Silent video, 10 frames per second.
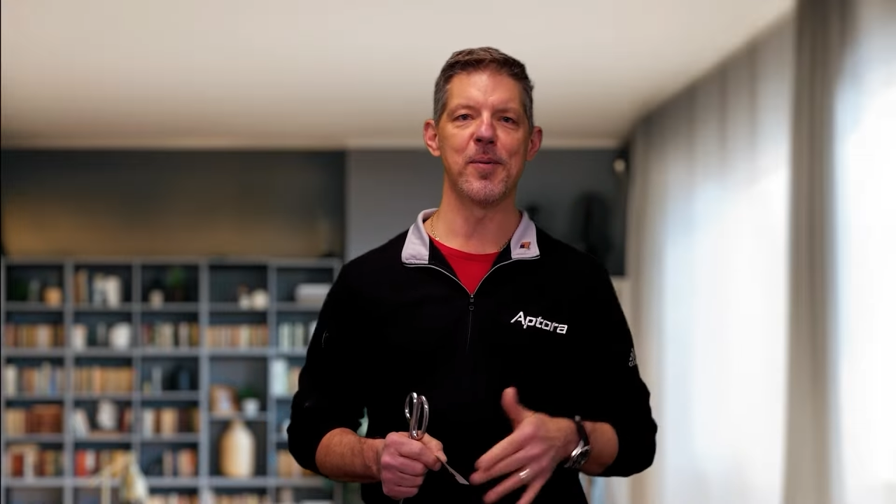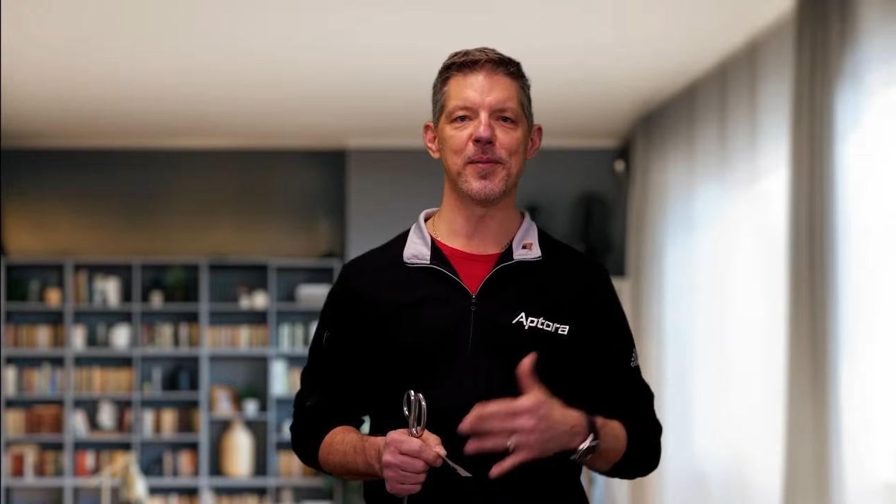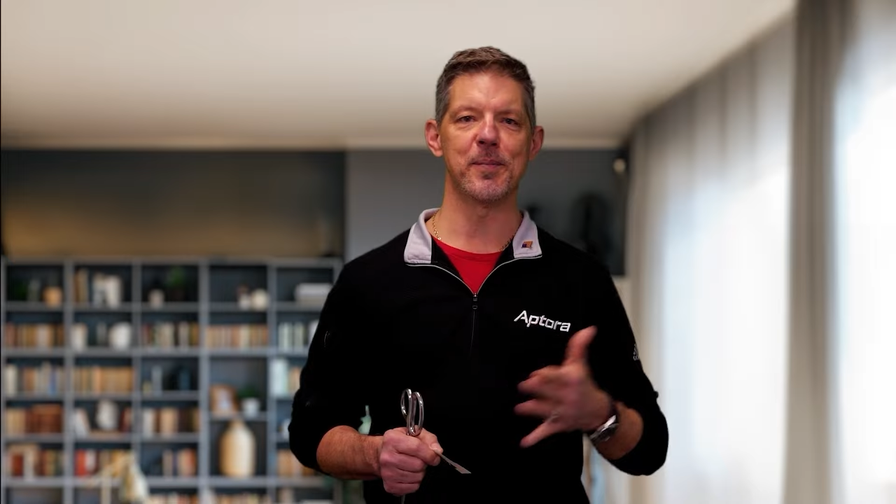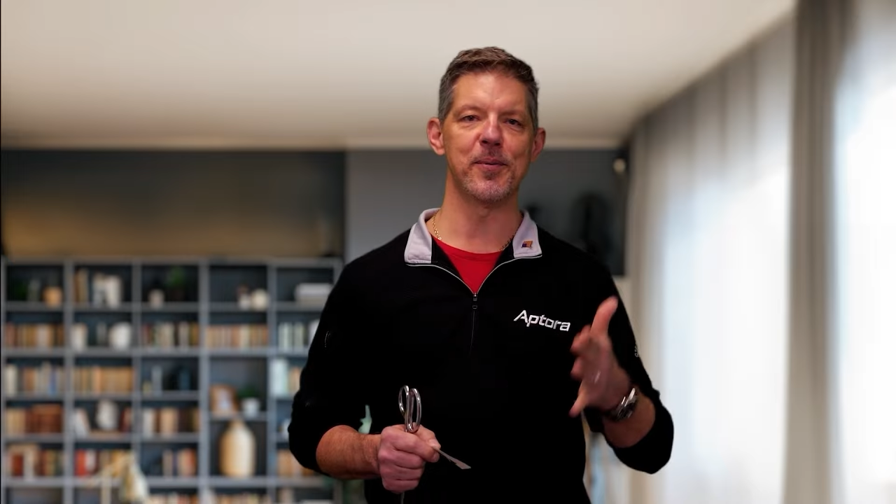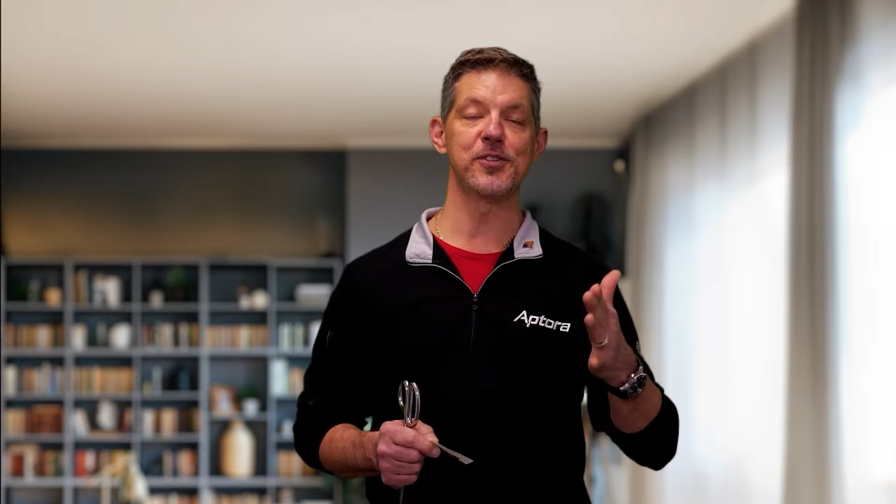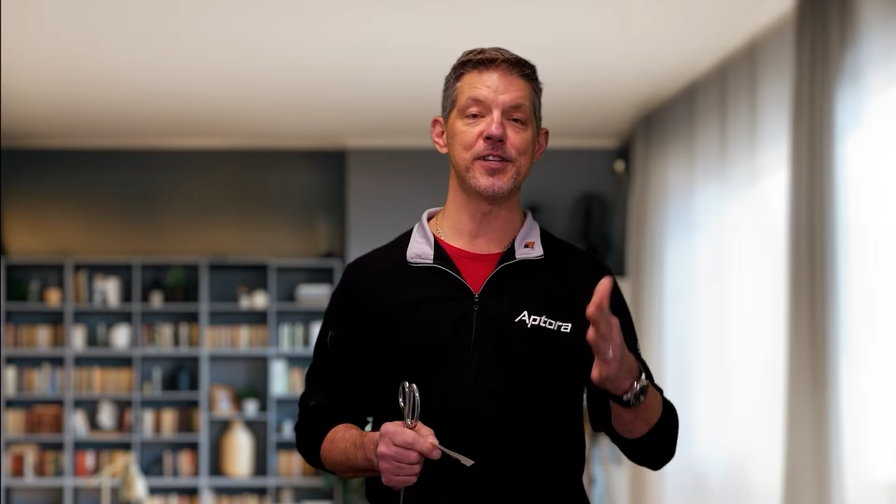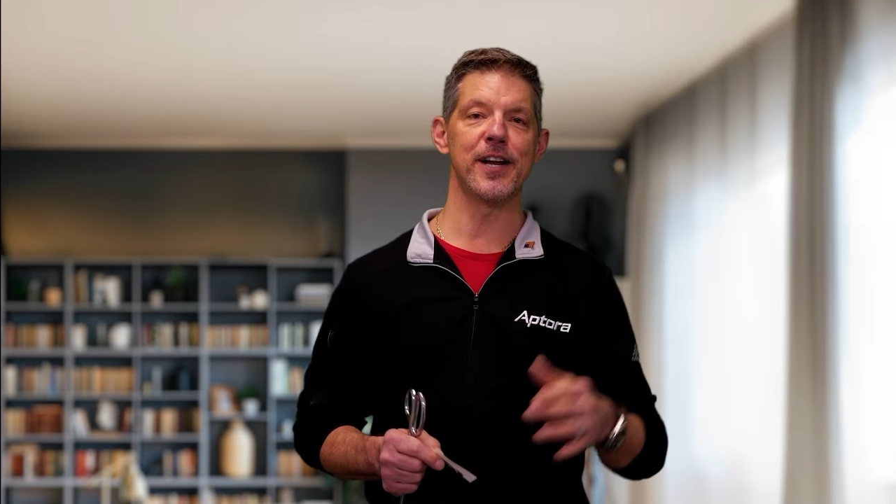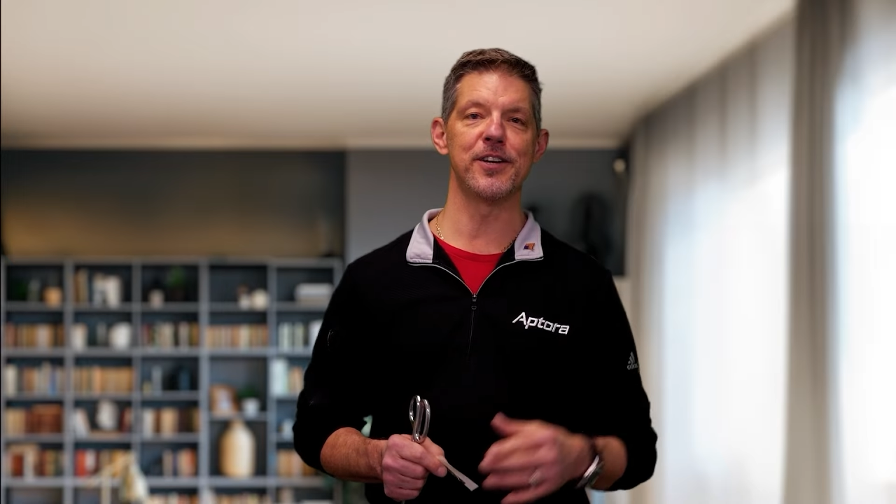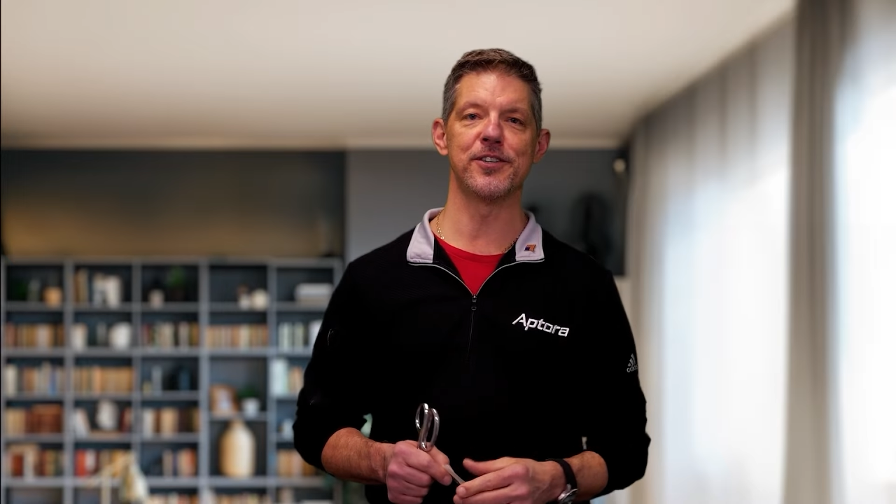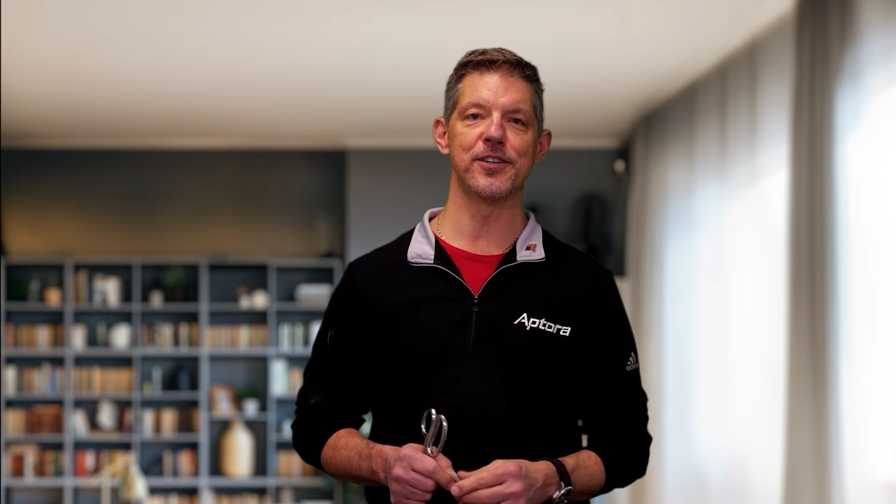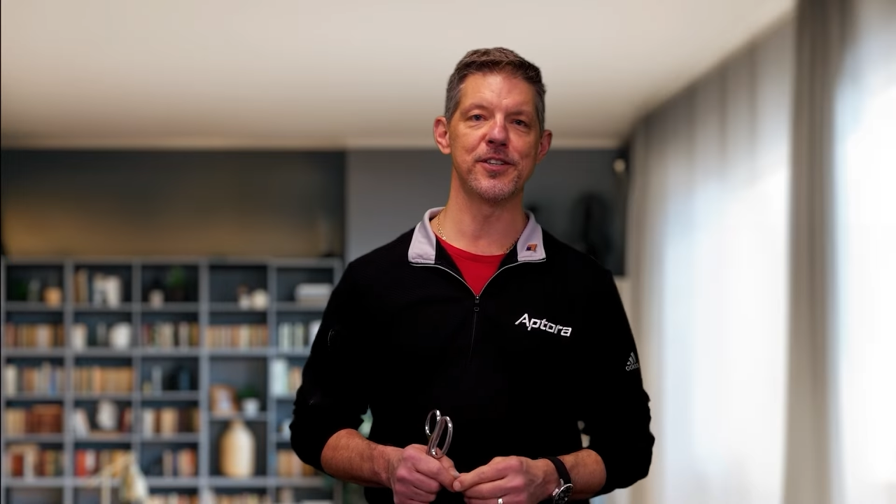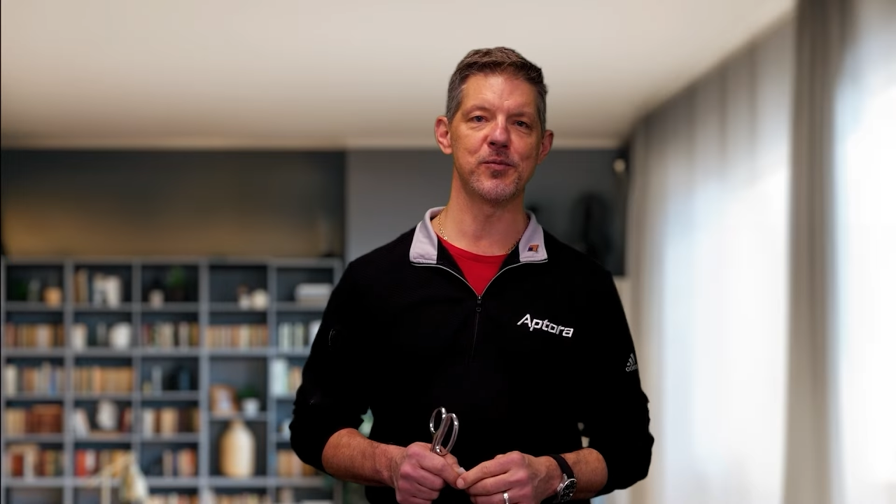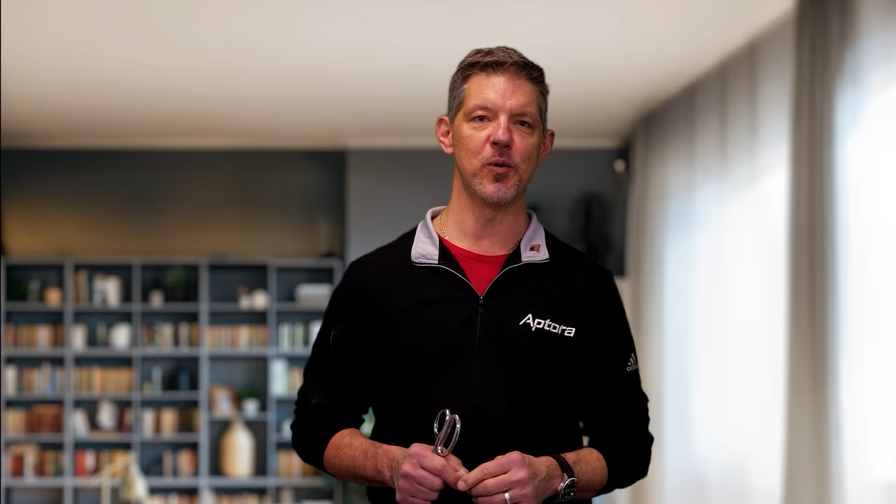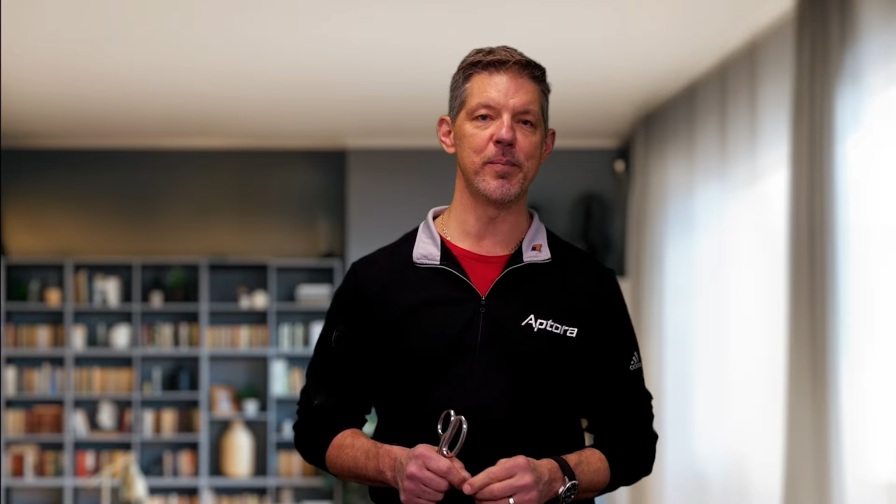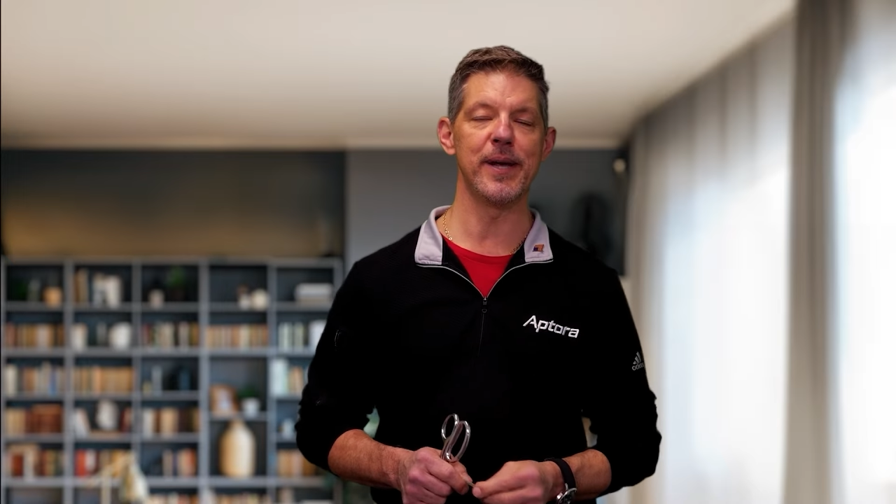but the
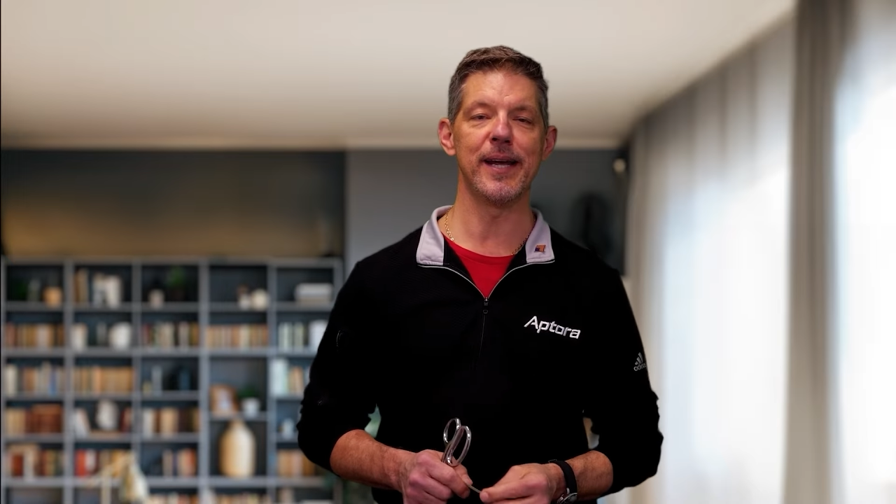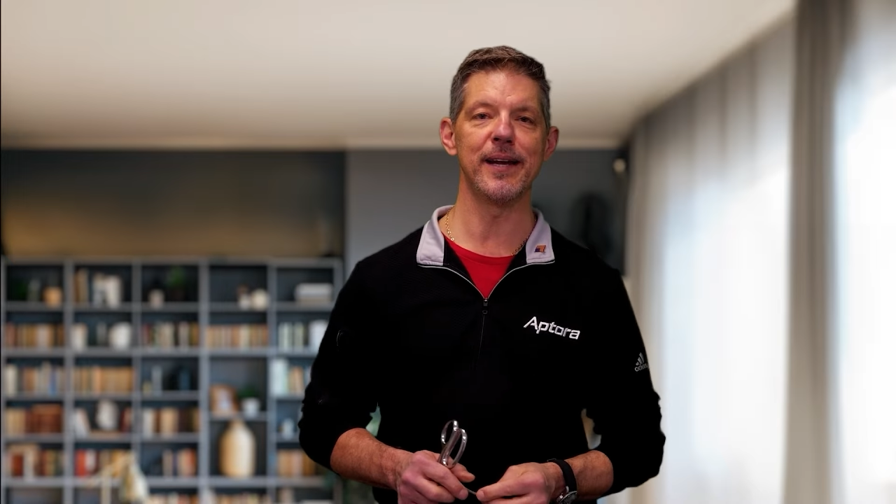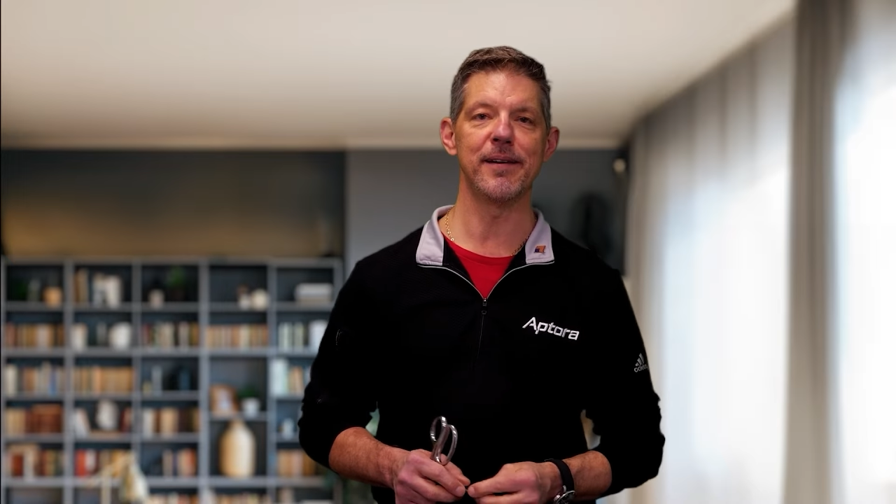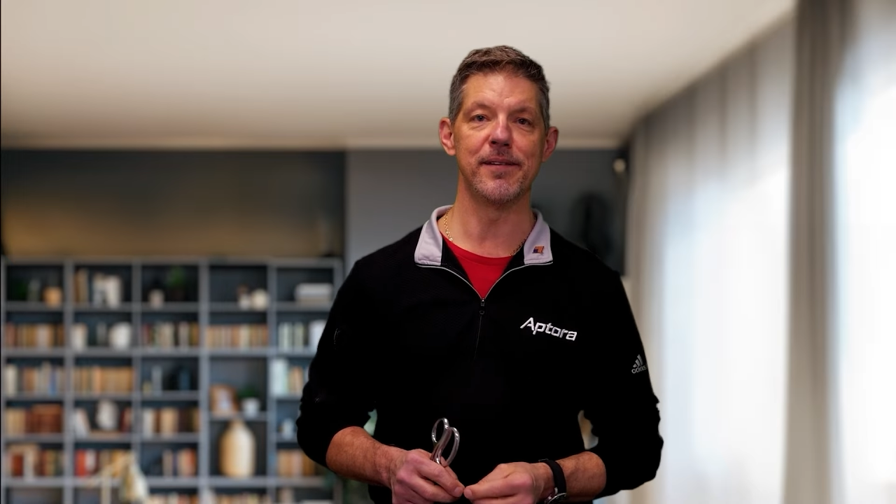percentages will be